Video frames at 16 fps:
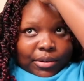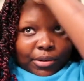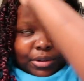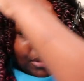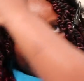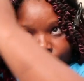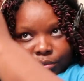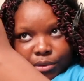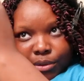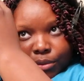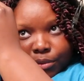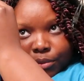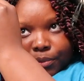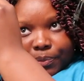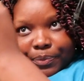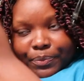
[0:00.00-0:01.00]
or the
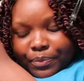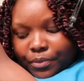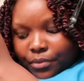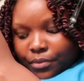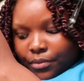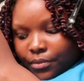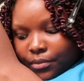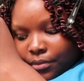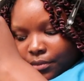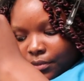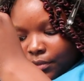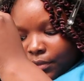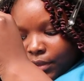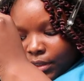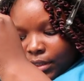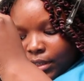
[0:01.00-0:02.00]
root
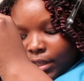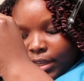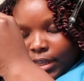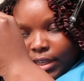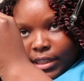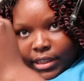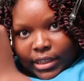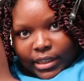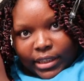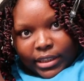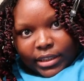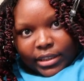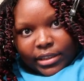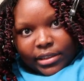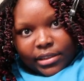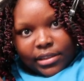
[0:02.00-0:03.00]
and the
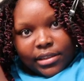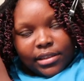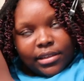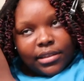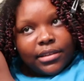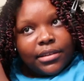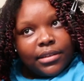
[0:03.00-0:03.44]
ends.